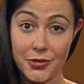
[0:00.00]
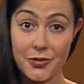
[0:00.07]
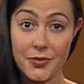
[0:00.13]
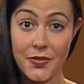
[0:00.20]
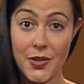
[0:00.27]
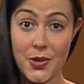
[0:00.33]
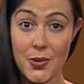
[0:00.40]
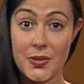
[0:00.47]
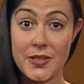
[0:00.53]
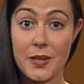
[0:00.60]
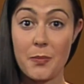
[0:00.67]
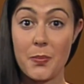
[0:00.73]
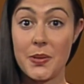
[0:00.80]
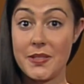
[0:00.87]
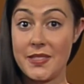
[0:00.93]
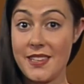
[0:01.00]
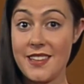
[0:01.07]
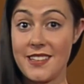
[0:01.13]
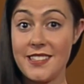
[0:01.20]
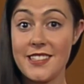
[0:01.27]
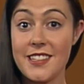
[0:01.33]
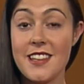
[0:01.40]
for using
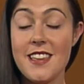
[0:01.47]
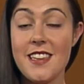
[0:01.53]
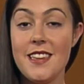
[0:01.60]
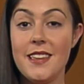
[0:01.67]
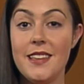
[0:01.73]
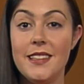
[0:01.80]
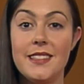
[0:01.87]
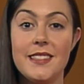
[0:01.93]
percent is